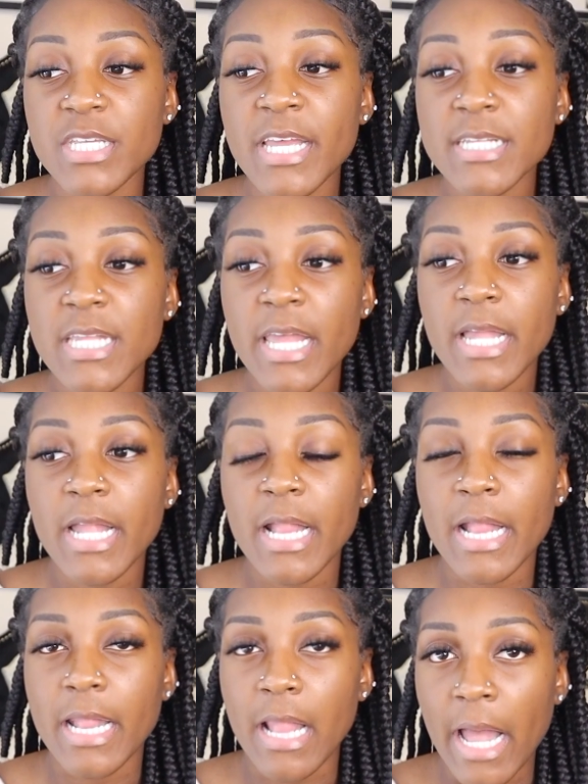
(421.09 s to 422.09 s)
takes like
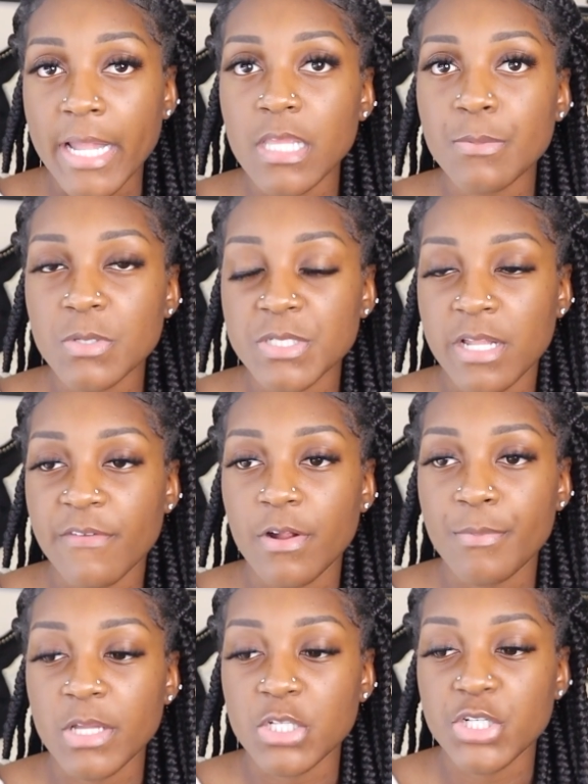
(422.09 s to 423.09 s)
90% of her
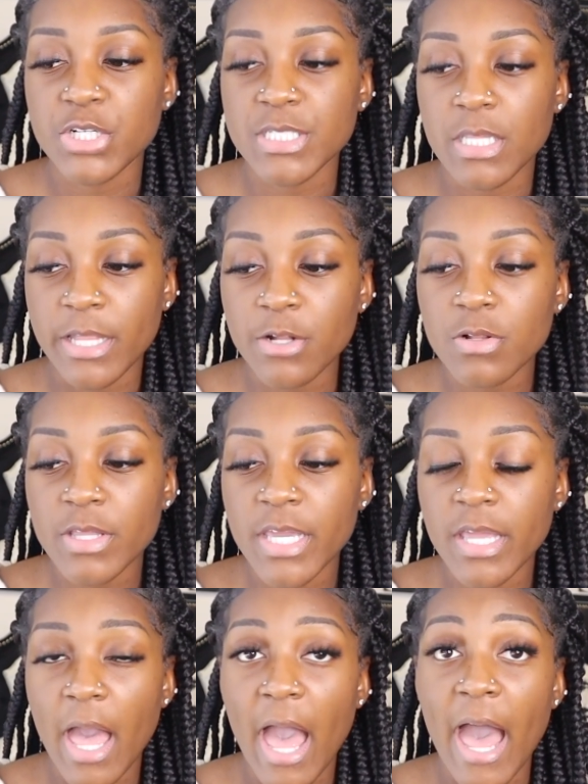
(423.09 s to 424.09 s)
pictures
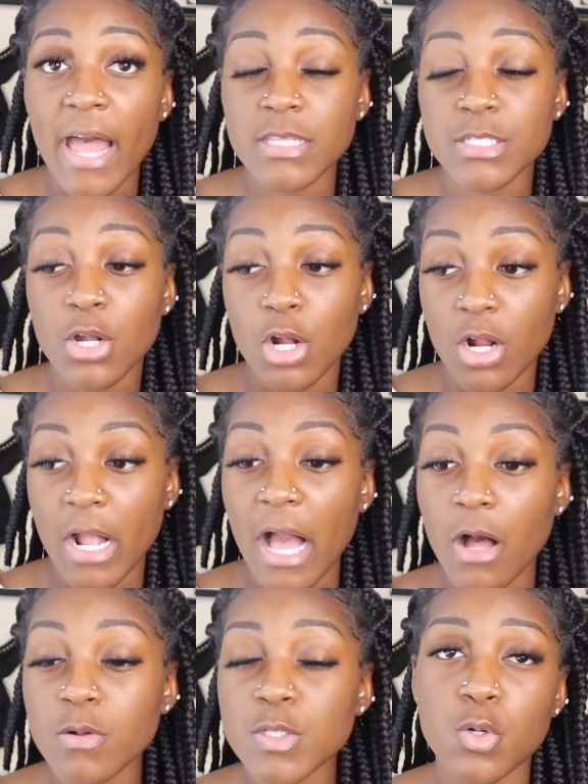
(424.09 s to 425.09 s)
literally at her
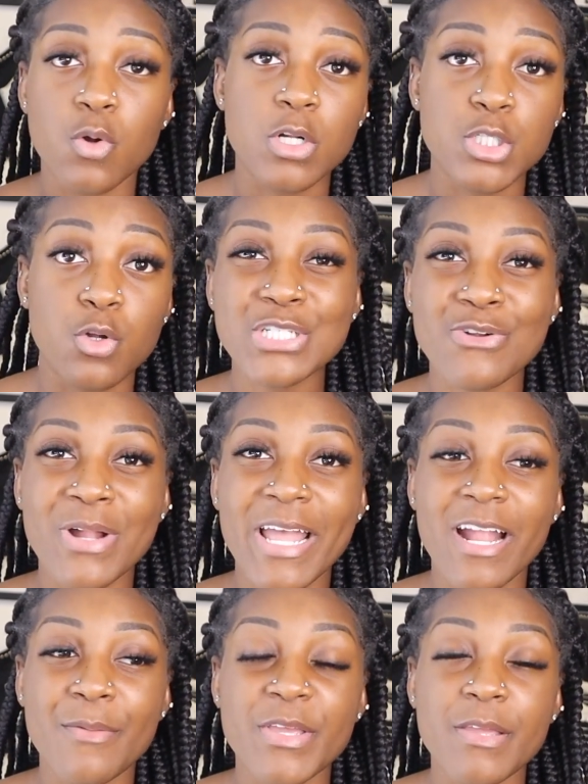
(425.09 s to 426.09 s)
house, or she'll rent
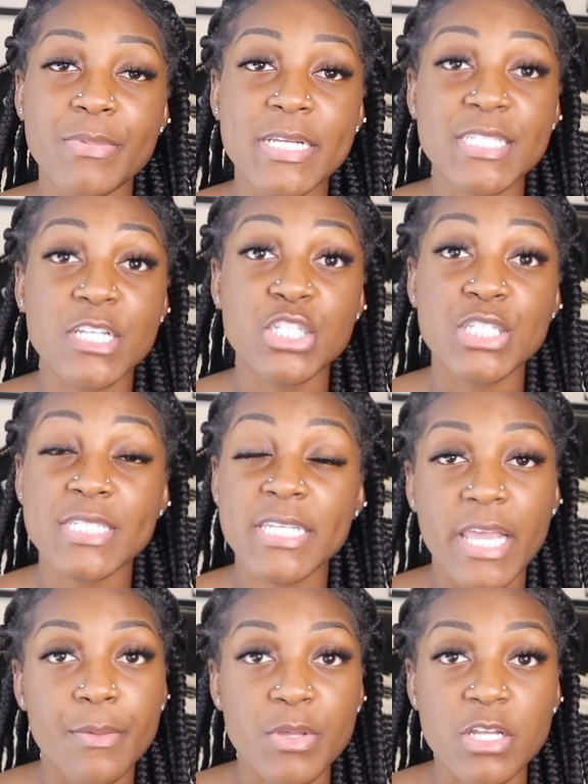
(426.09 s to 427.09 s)
Airbnbs and just
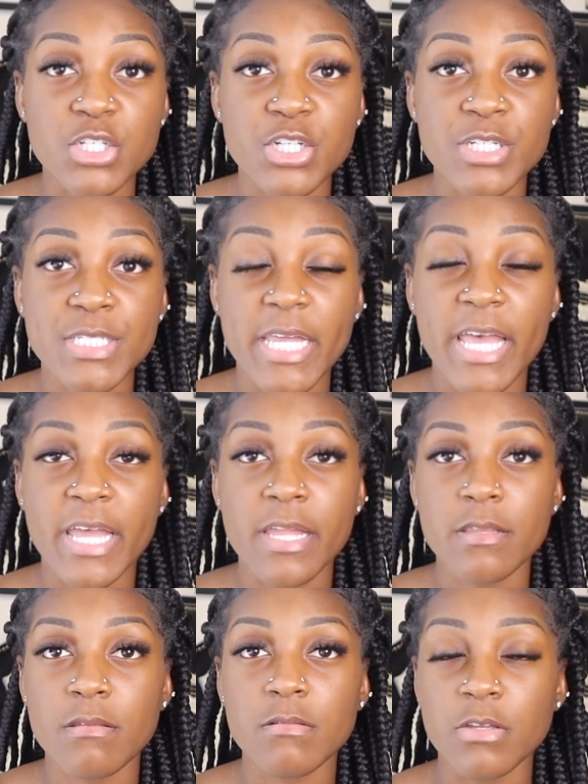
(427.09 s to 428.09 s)
take pictures
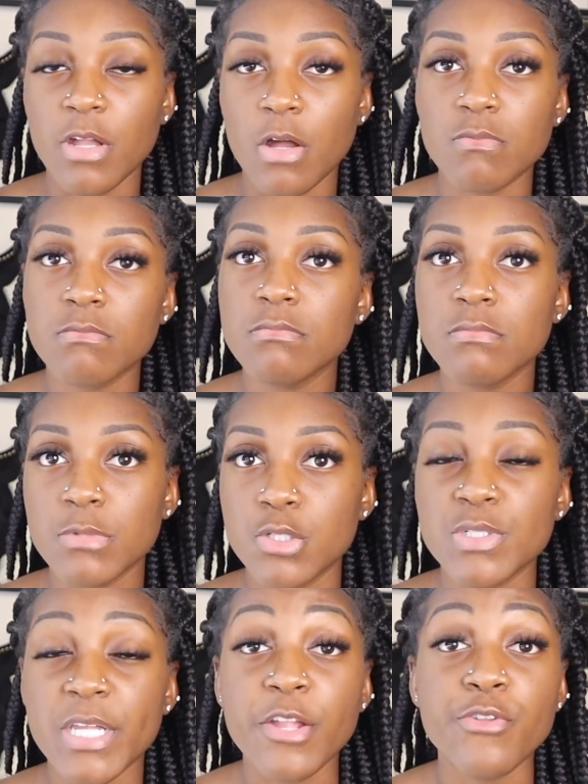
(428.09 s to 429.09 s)
and, you know,
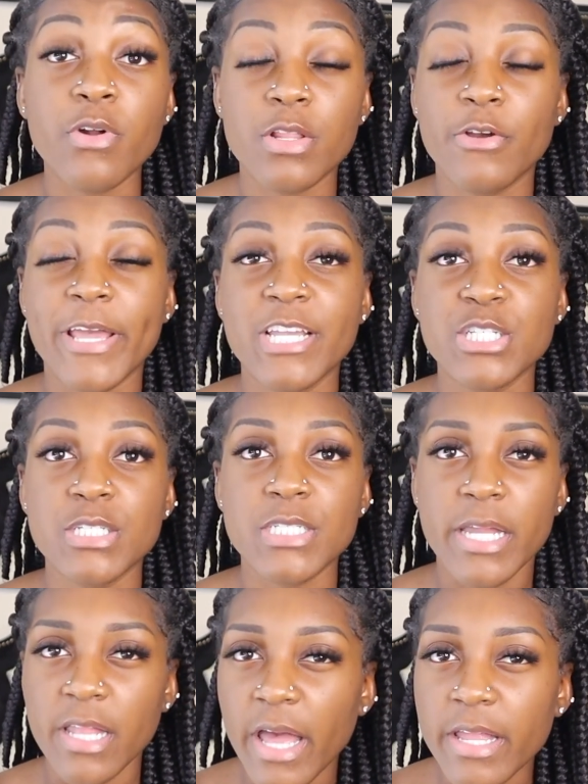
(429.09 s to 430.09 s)
use indoor locations,
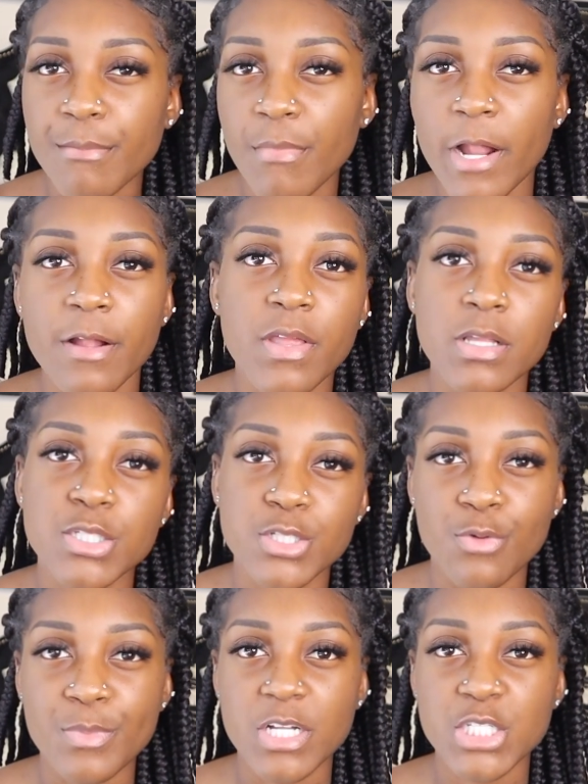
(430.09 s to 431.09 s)
and I admire that
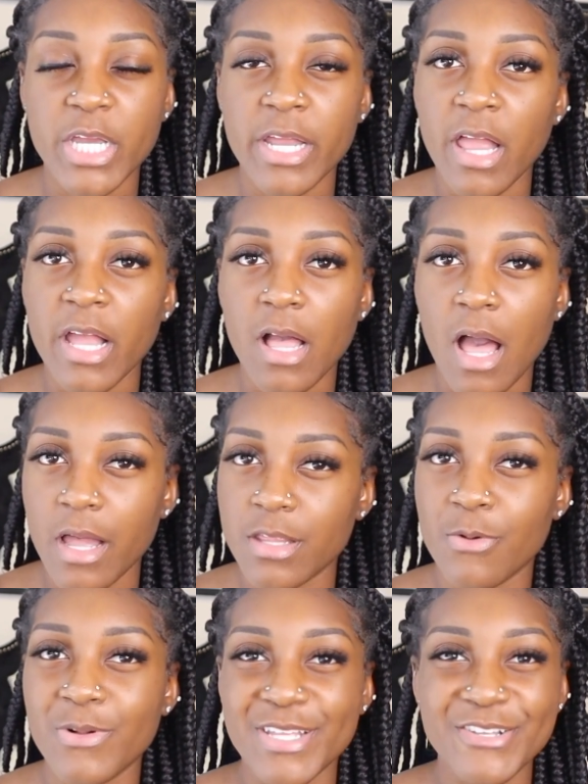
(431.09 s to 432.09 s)
so much, and I kind
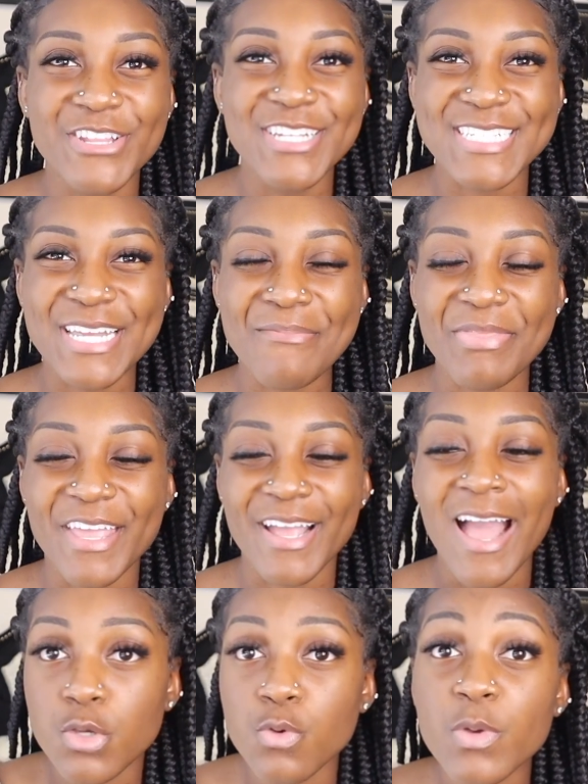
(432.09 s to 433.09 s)
of want to do the same
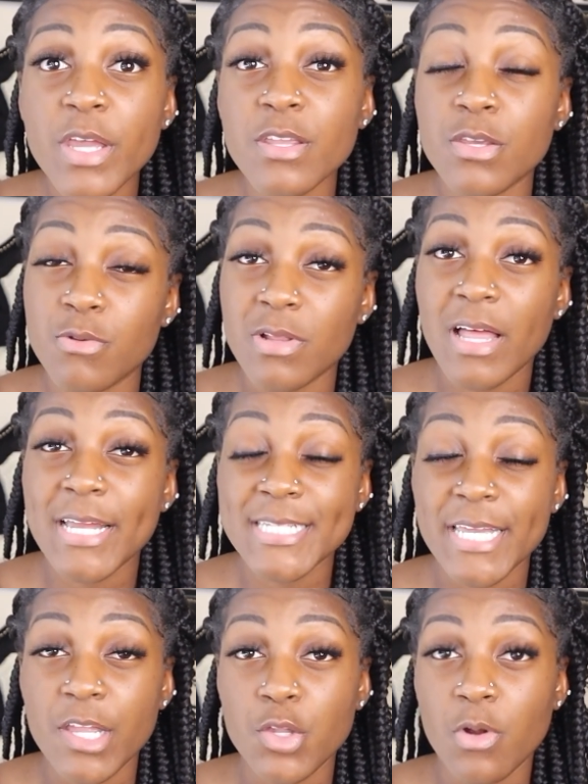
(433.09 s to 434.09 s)
thing. You can utilize
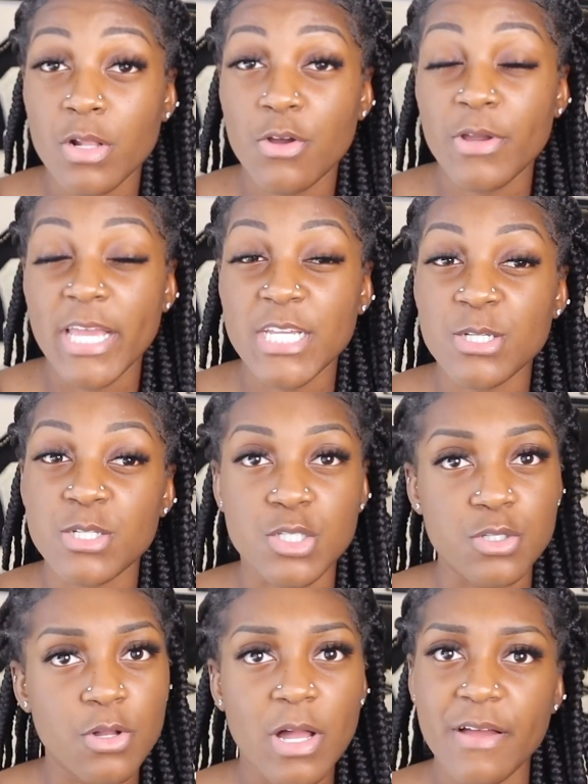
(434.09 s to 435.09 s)
indoor locations,
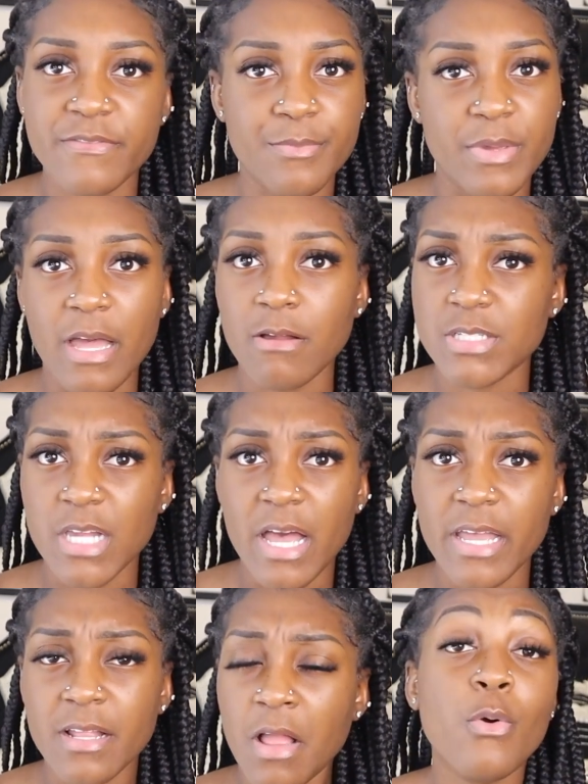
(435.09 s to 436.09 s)
you don't have to be outside.